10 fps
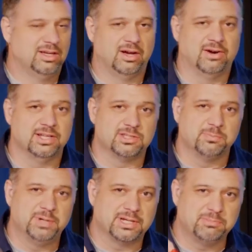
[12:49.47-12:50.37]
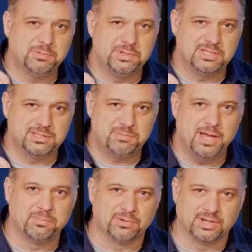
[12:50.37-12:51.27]
All right, so pick up your pieces of
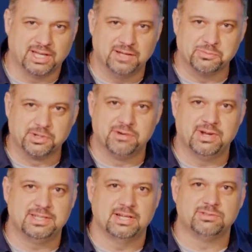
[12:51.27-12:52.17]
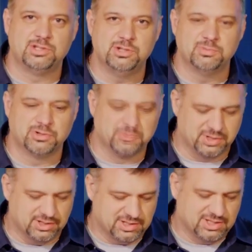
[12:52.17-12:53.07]
paper again. We're going to write down two more
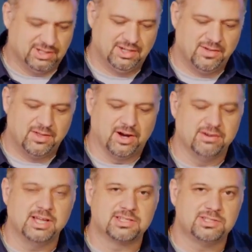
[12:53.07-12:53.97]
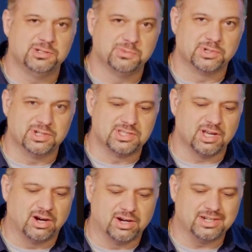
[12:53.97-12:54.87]
words. Our next two words
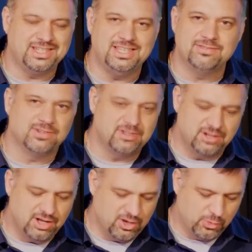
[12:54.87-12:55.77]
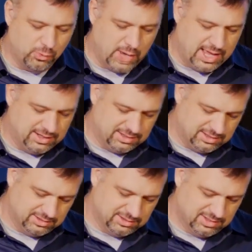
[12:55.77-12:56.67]
are even
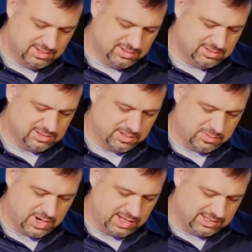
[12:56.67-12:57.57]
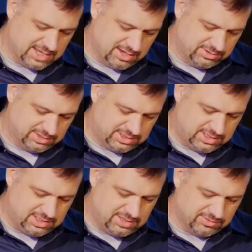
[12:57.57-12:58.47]
when. So I'm writing down
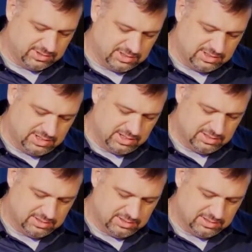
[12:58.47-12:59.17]
even